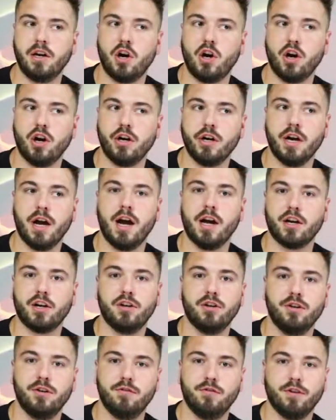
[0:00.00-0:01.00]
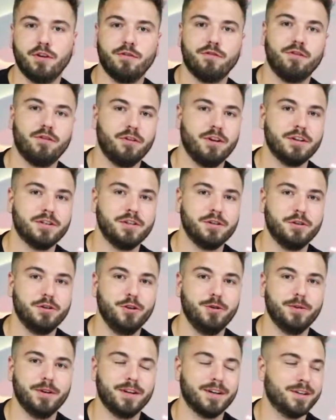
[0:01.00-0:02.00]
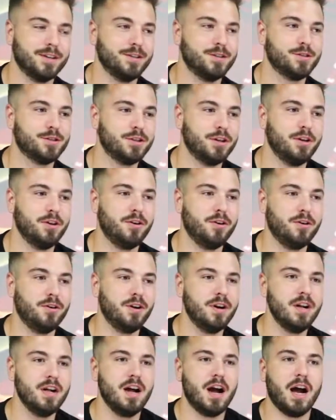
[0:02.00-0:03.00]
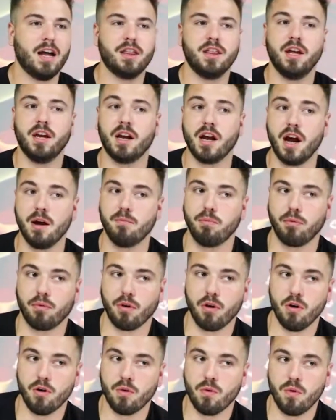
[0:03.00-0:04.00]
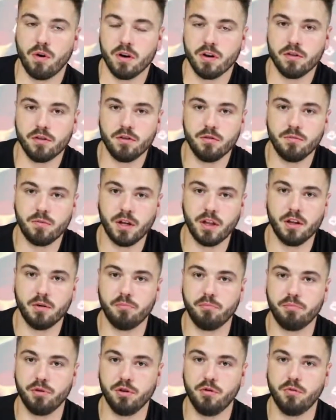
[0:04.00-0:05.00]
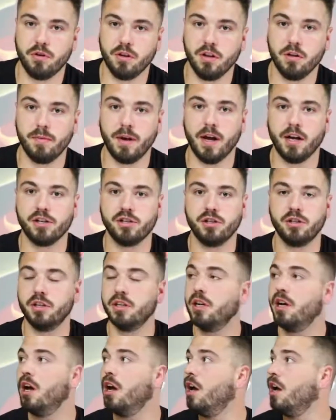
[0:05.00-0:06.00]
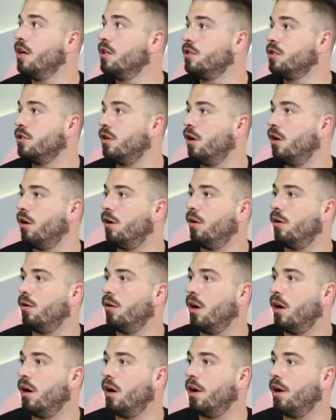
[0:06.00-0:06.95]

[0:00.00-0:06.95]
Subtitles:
are not good for your fluorescent tubing. So I think I broke one of them. I think blew one of them actually. So